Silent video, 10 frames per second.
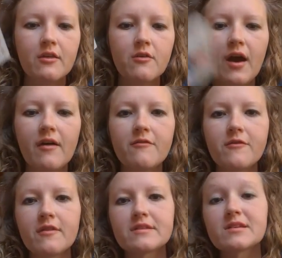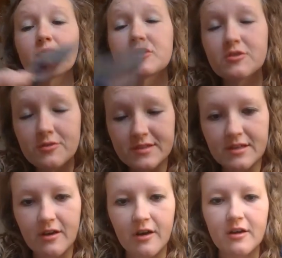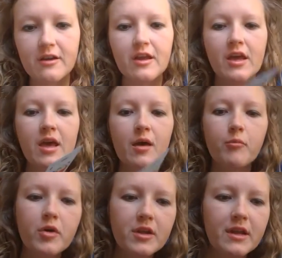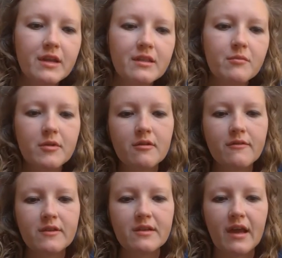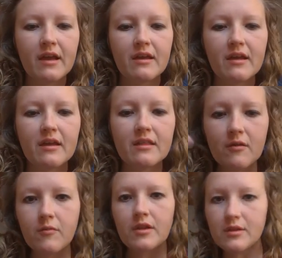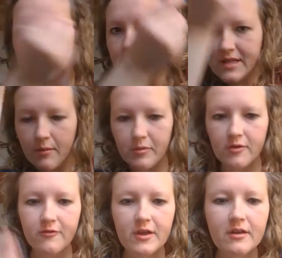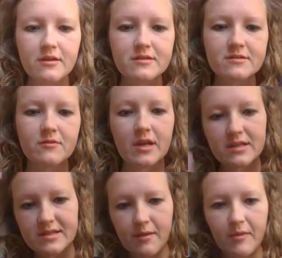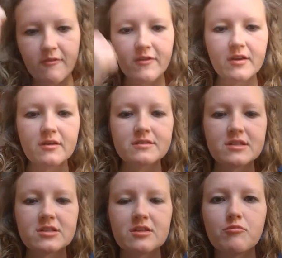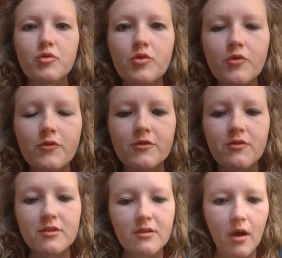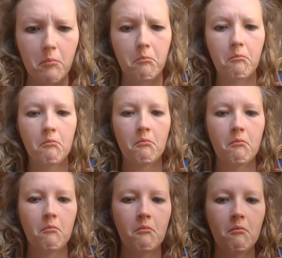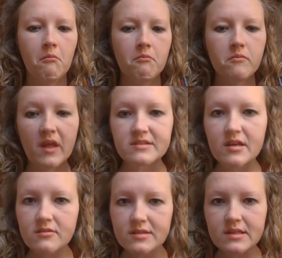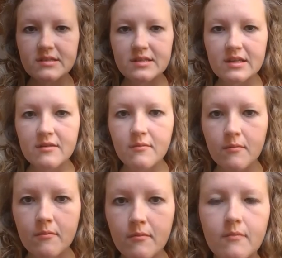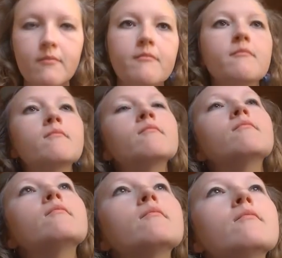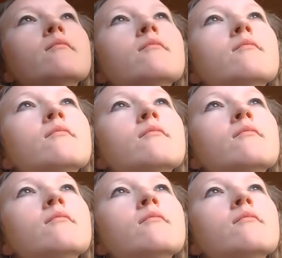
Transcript: you have someone choose the card, put it in the middle of the deck, and then when you snap your fingers, when I snap my fingers, it should move to the top. That sounds easy. The